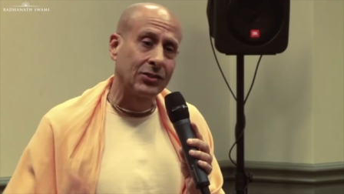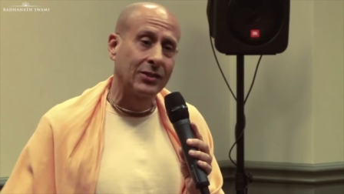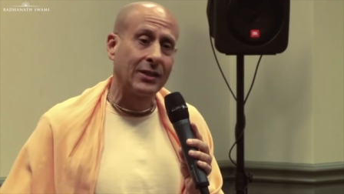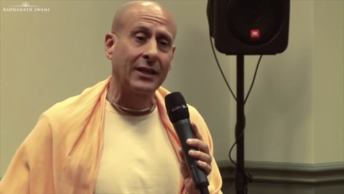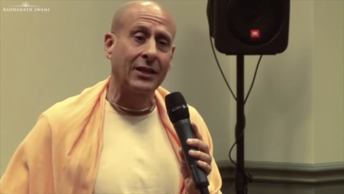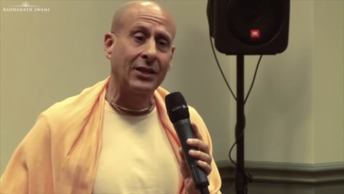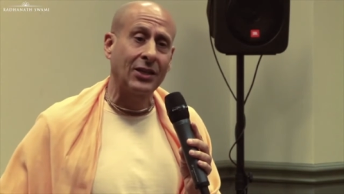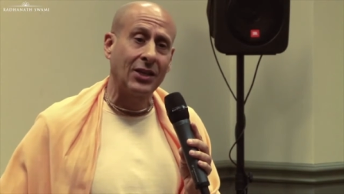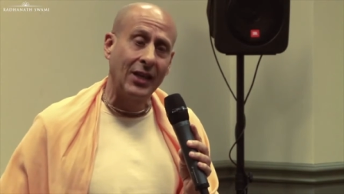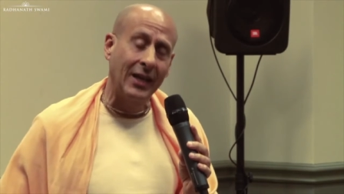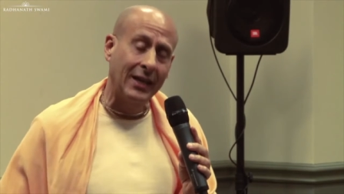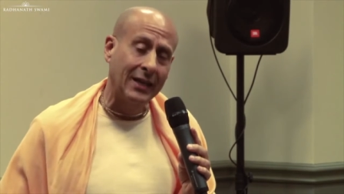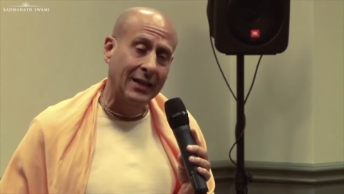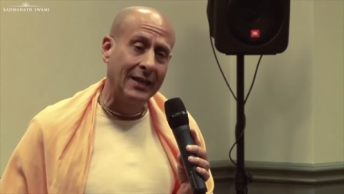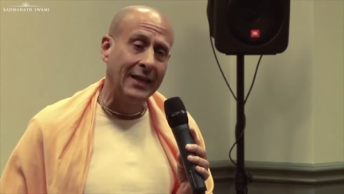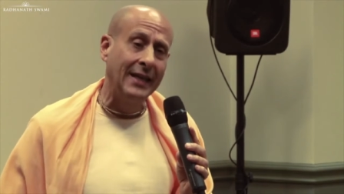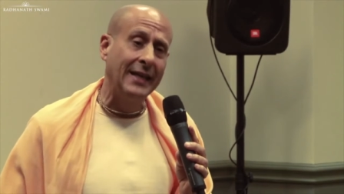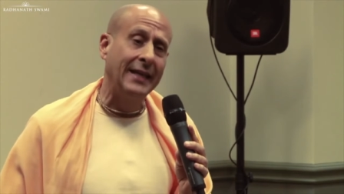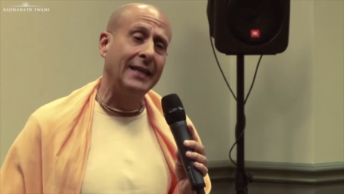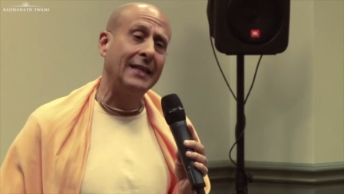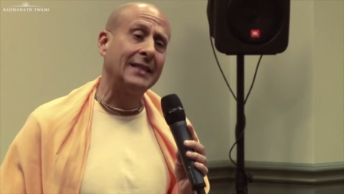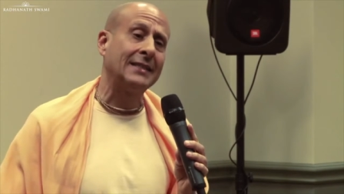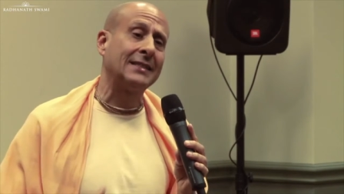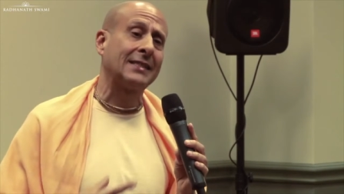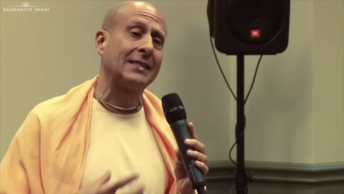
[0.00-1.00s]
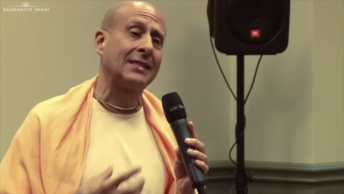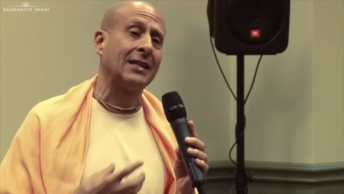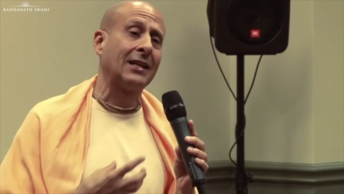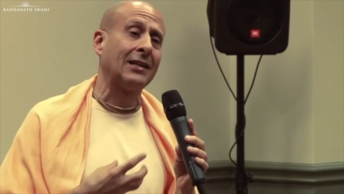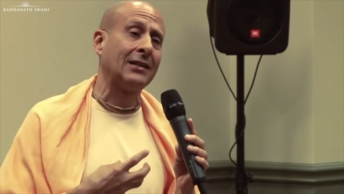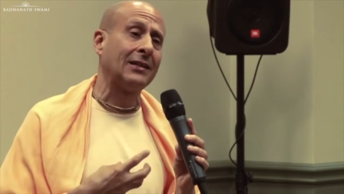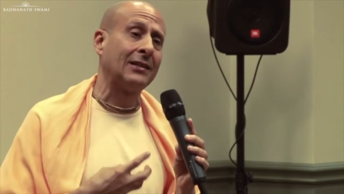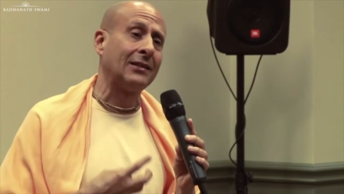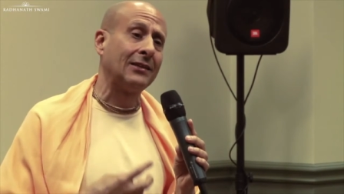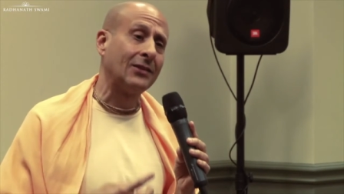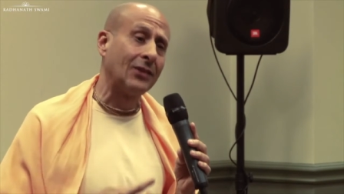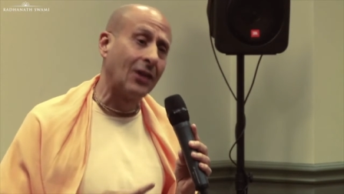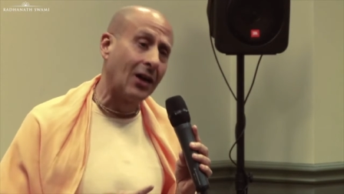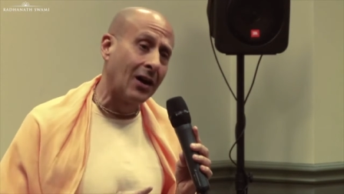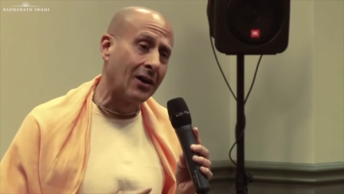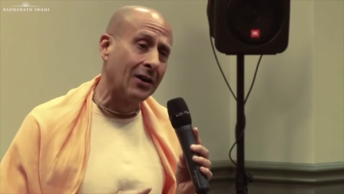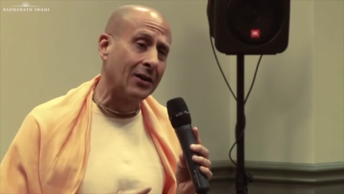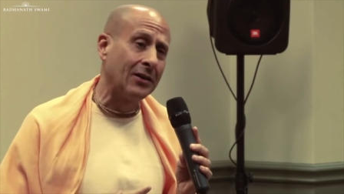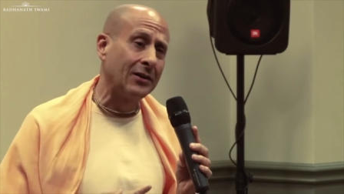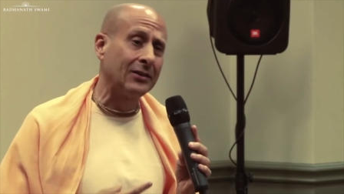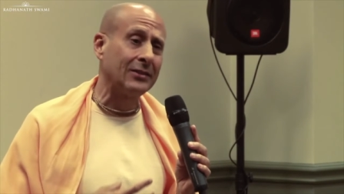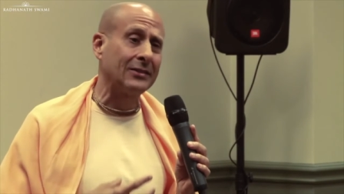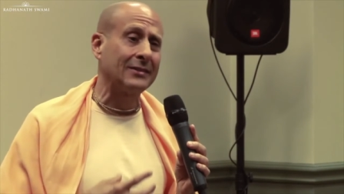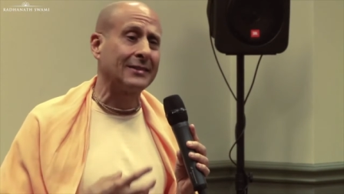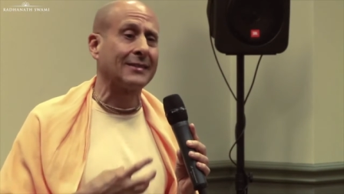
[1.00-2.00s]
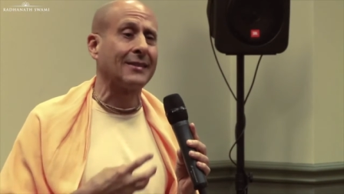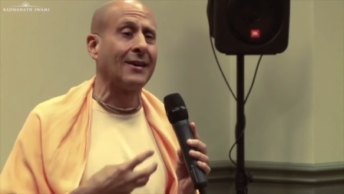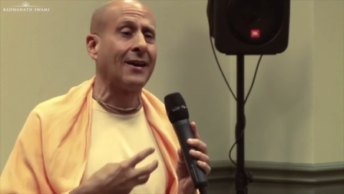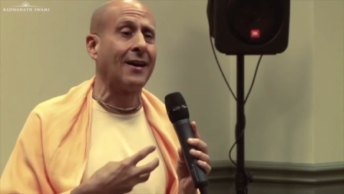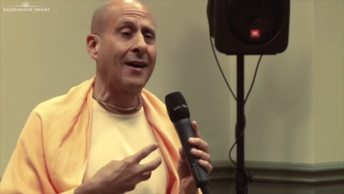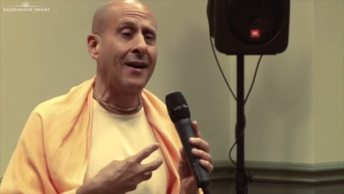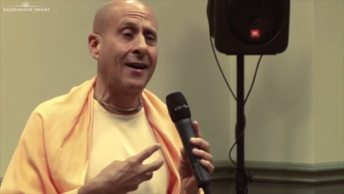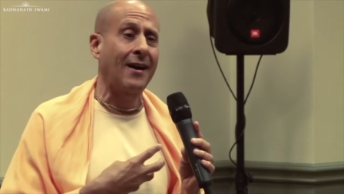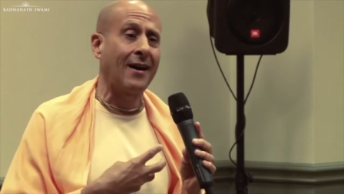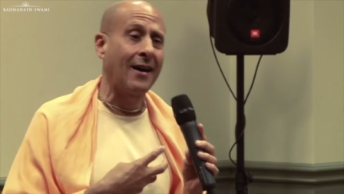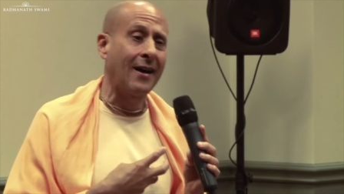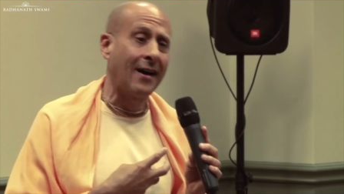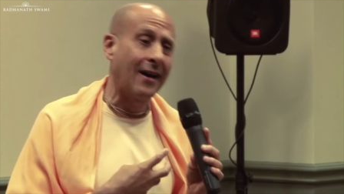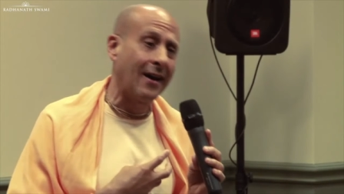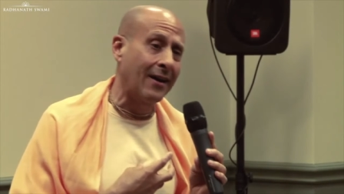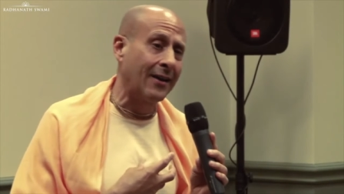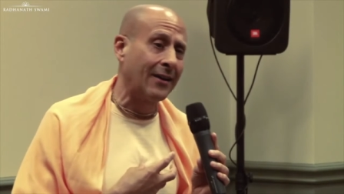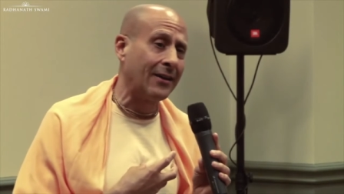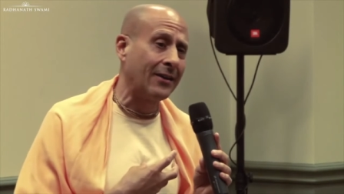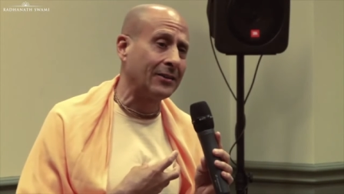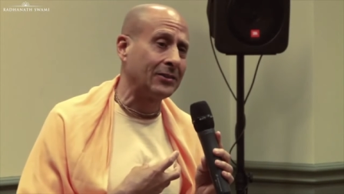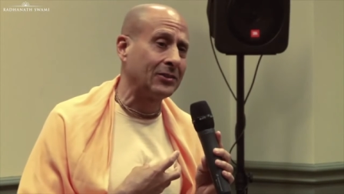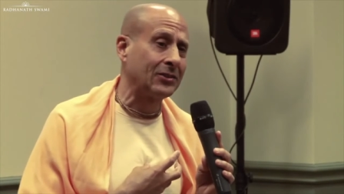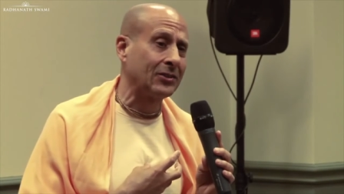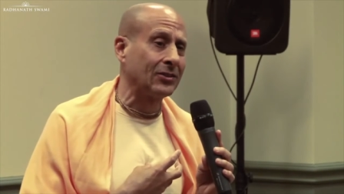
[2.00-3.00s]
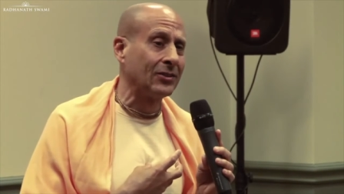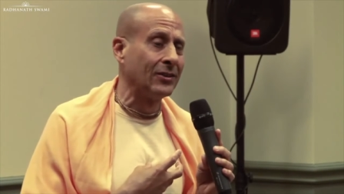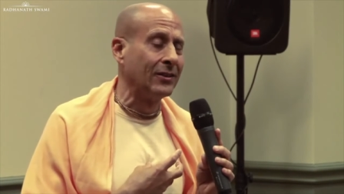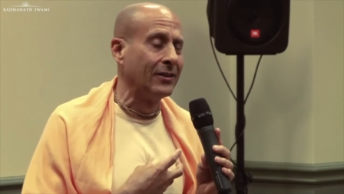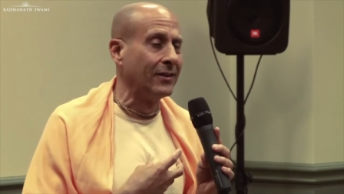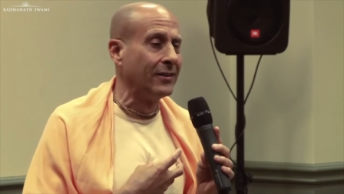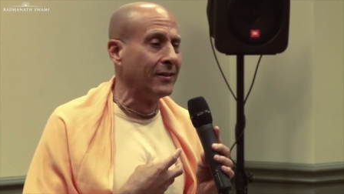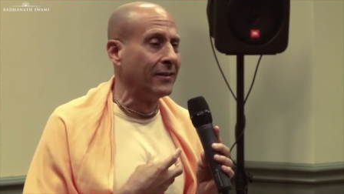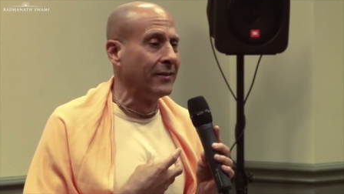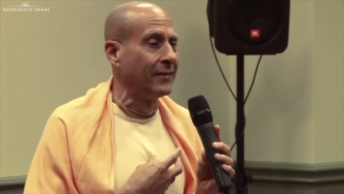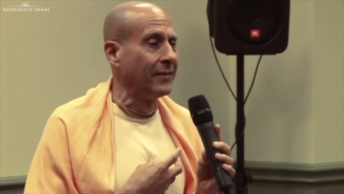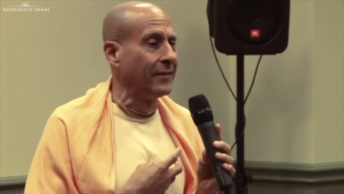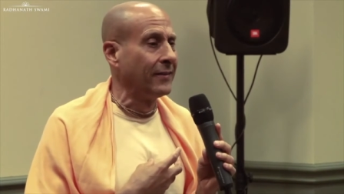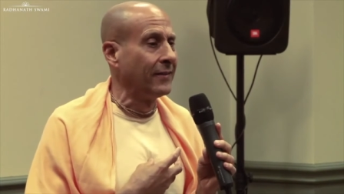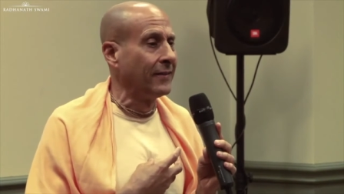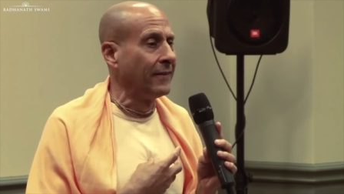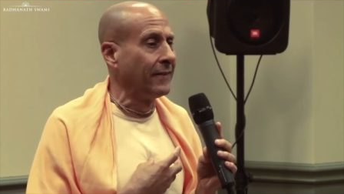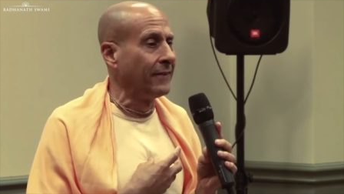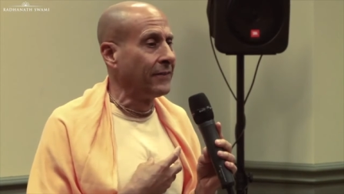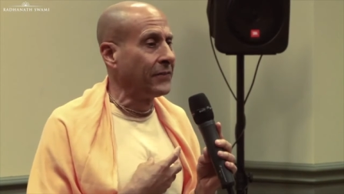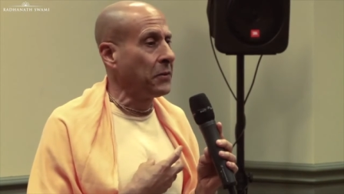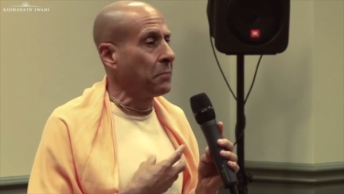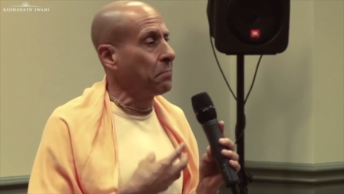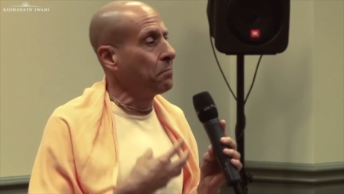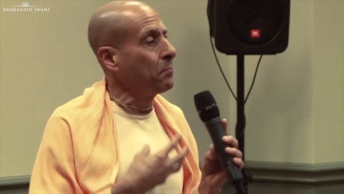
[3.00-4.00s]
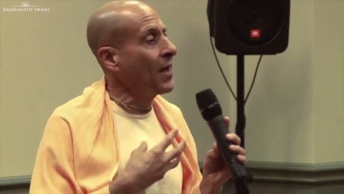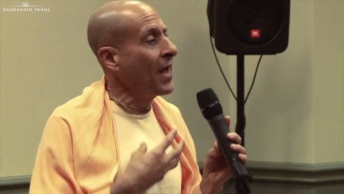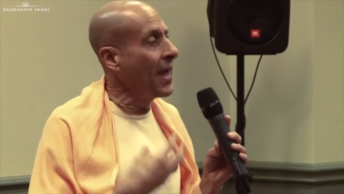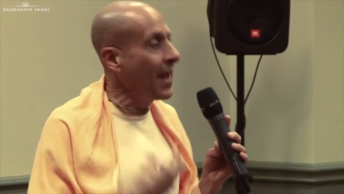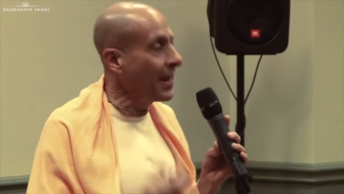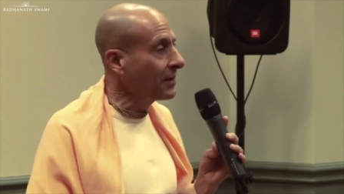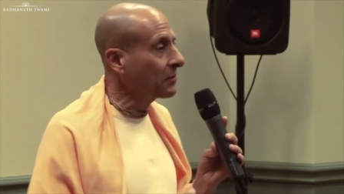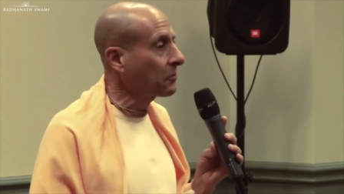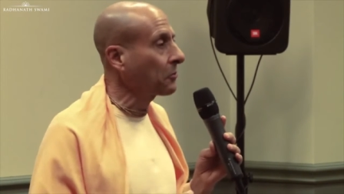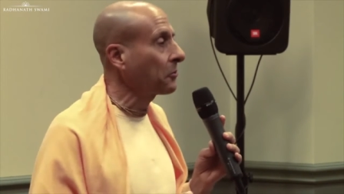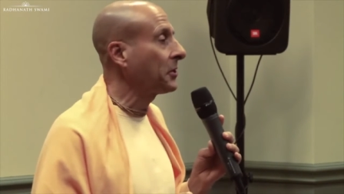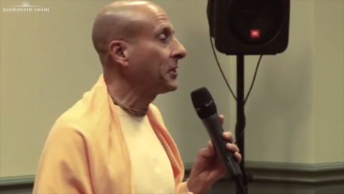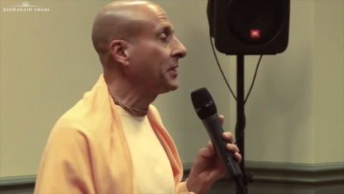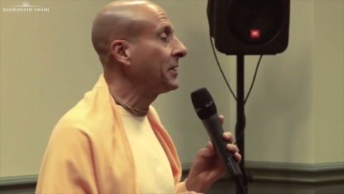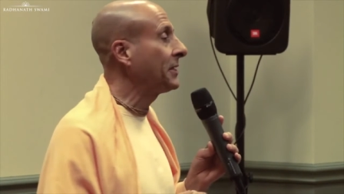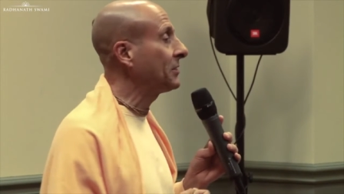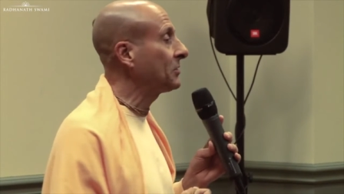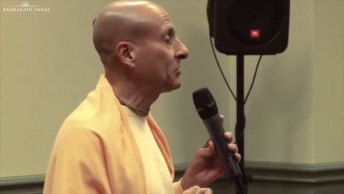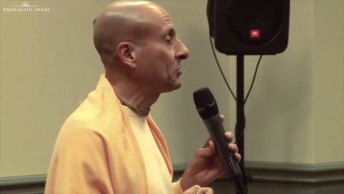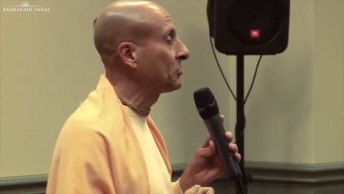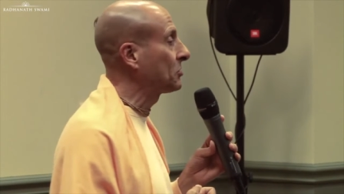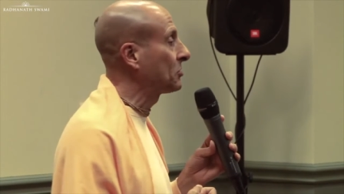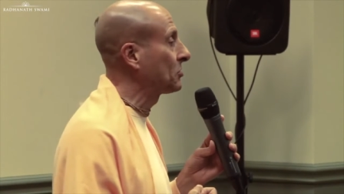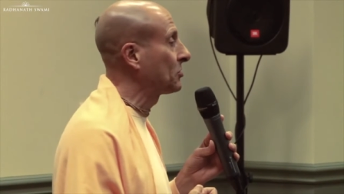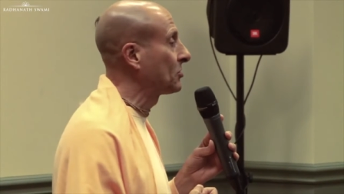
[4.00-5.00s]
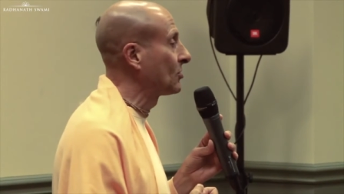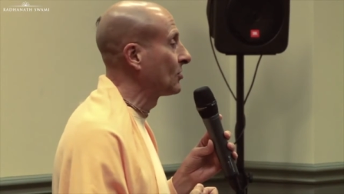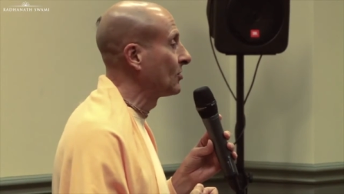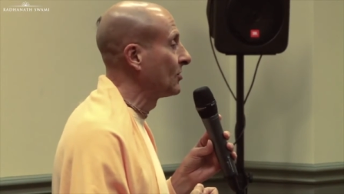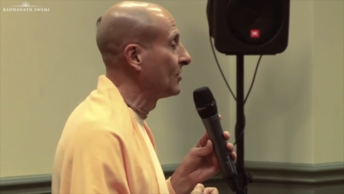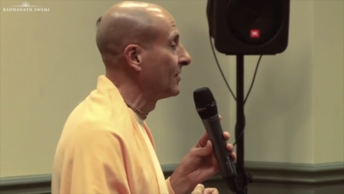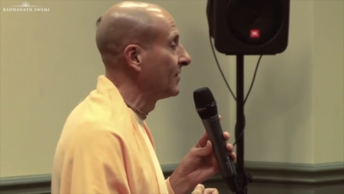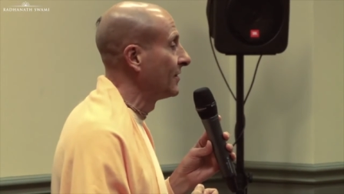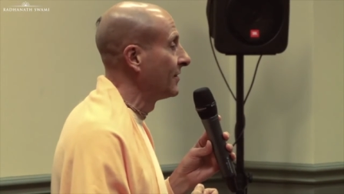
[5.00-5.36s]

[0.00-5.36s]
the kidneys, the lungs, the heart, the pancreas,